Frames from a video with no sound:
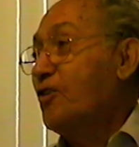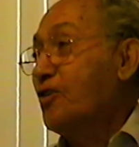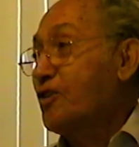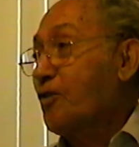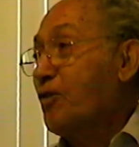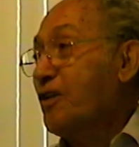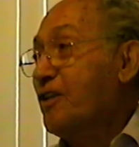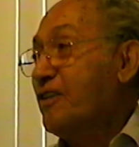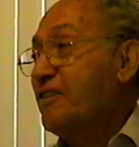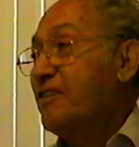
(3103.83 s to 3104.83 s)
¿No te
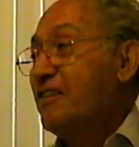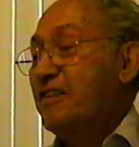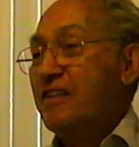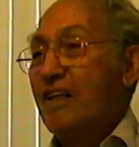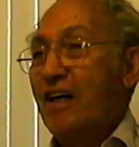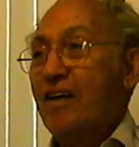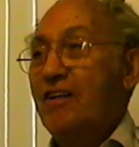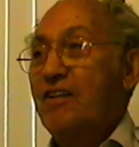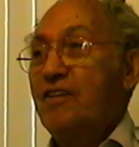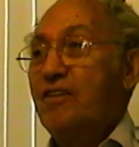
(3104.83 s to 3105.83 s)
acuerdas?
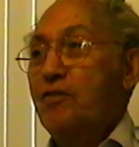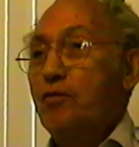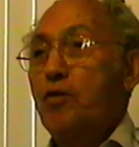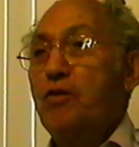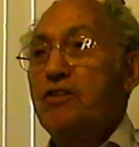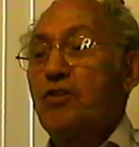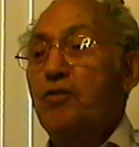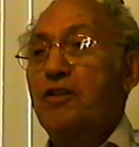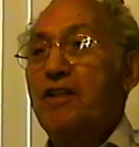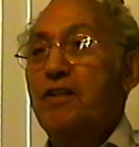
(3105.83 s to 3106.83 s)
We was
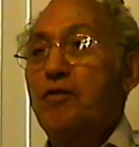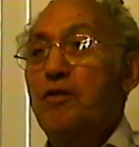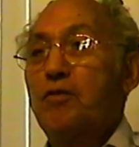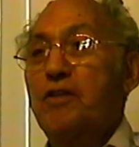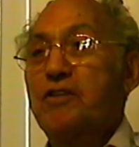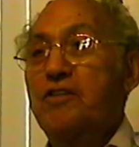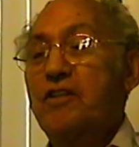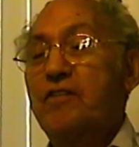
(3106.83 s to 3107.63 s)
over there, we was